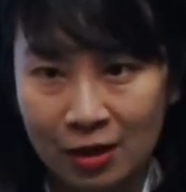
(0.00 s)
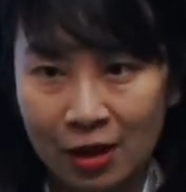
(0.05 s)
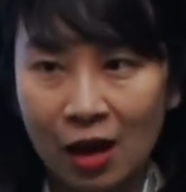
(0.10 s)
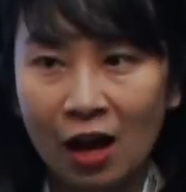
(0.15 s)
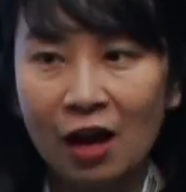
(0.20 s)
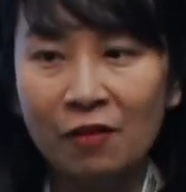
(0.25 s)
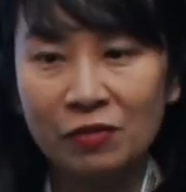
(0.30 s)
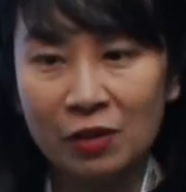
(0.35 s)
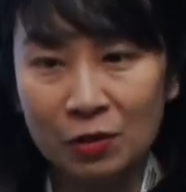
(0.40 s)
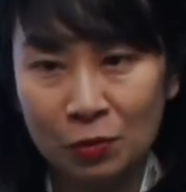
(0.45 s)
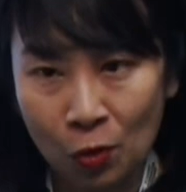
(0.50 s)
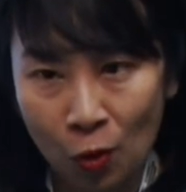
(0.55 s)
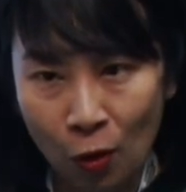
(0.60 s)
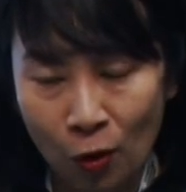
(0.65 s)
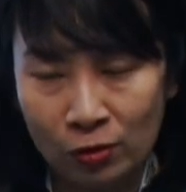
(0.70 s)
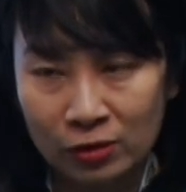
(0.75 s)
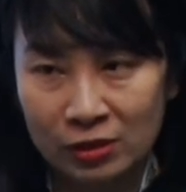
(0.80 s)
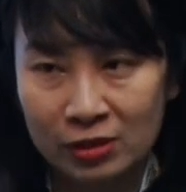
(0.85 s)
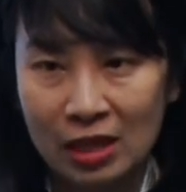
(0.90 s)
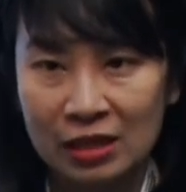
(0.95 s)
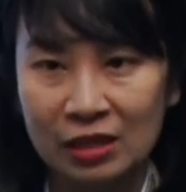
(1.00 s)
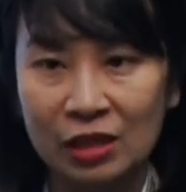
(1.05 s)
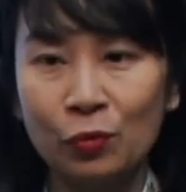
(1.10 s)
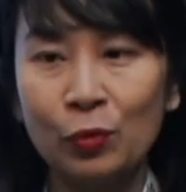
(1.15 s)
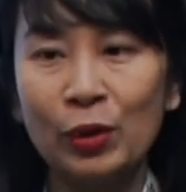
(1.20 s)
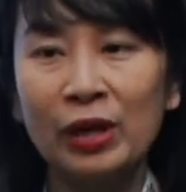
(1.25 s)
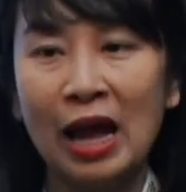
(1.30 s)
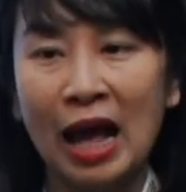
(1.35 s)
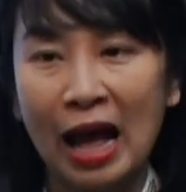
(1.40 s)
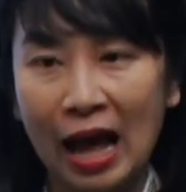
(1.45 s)
of the cost that they
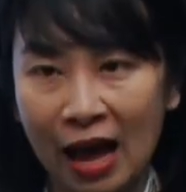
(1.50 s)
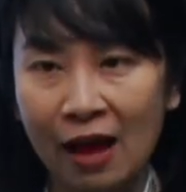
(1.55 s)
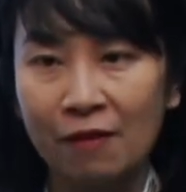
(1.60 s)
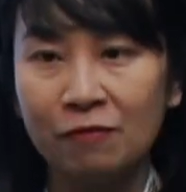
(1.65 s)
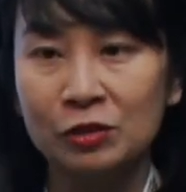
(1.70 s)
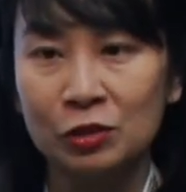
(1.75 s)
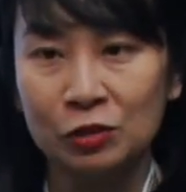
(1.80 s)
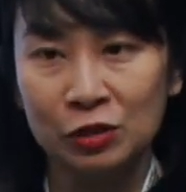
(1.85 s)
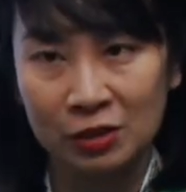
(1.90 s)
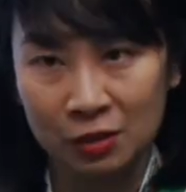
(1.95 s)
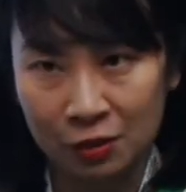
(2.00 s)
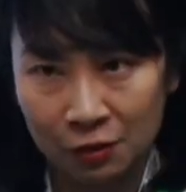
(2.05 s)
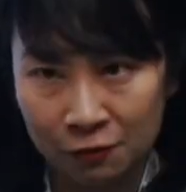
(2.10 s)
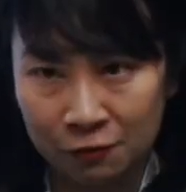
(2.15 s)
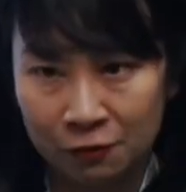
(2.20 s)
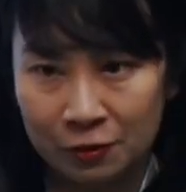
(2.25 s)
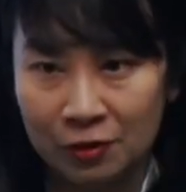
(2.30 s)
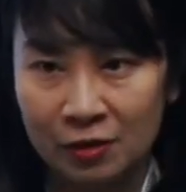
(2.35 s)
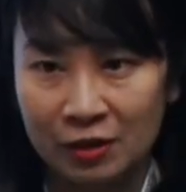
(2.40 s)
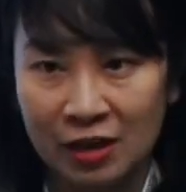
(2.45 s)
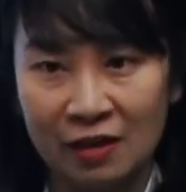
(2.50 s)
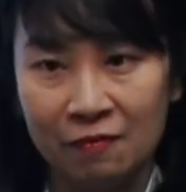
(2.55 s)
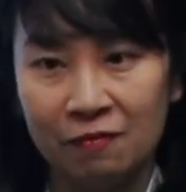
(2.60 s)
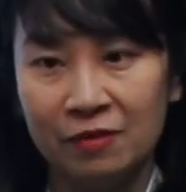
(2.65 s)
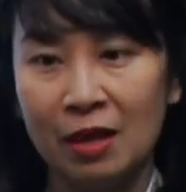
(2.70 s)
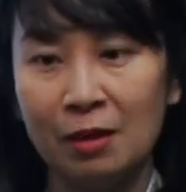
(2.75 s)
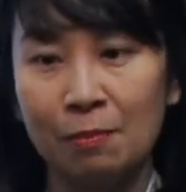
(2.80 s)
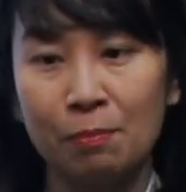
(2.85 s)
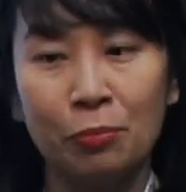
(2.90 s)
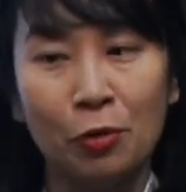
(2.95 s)
will have to suffer if
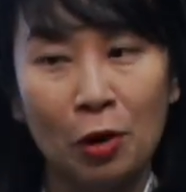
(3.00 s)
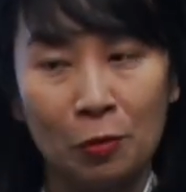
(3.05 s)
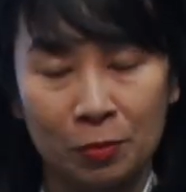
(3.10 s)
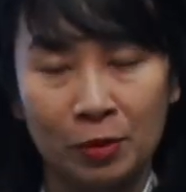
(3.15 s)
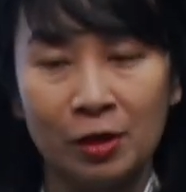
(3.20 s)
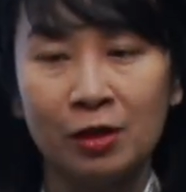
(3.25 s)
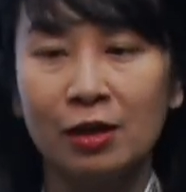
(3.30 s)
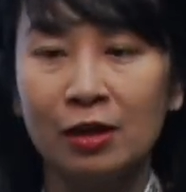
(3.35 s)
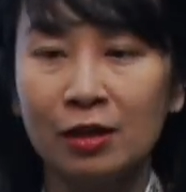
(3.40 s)
they broke